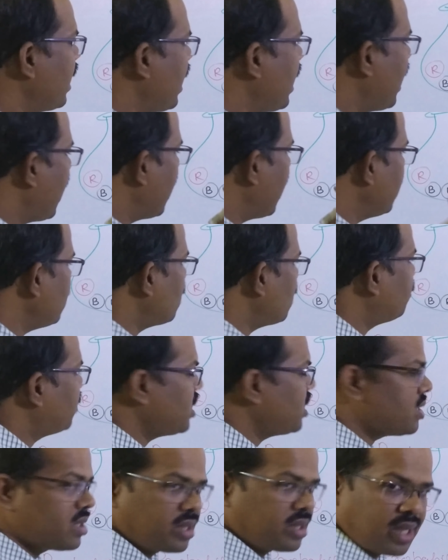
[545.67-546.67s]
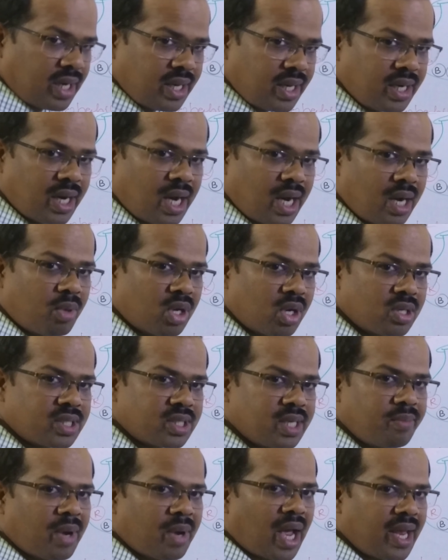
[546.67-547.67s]
Any of these 3 red balls
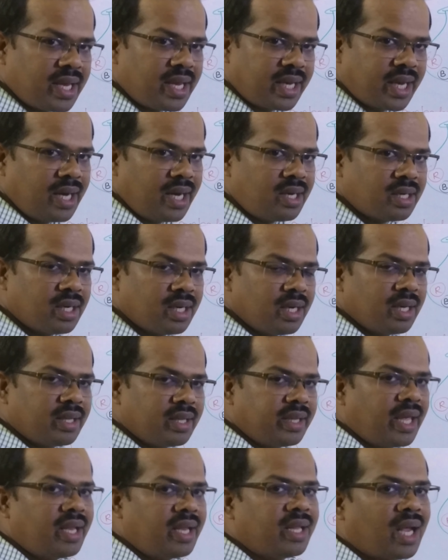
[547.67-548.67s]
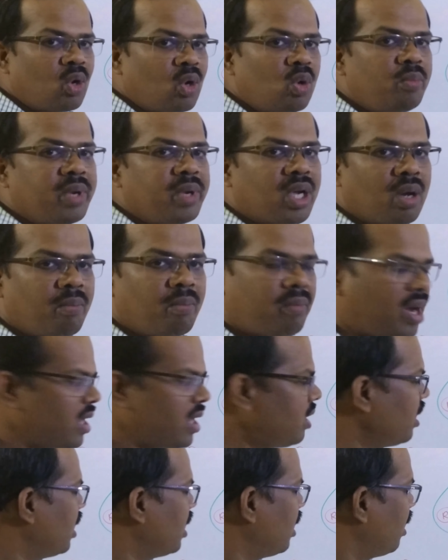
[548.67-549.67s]
if I get, then that will become my
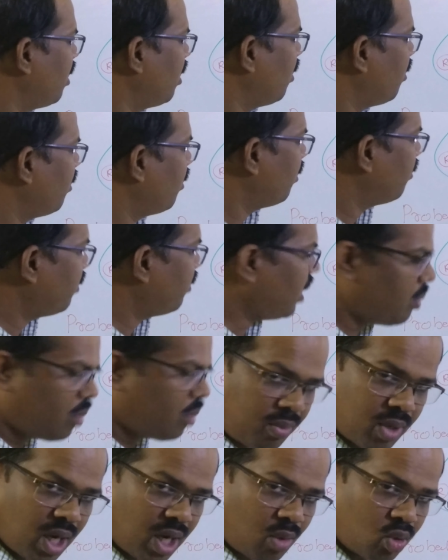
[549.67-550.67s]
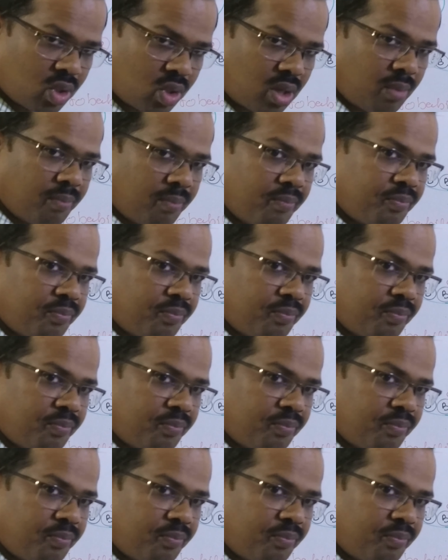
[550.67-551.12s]
favorable outcome.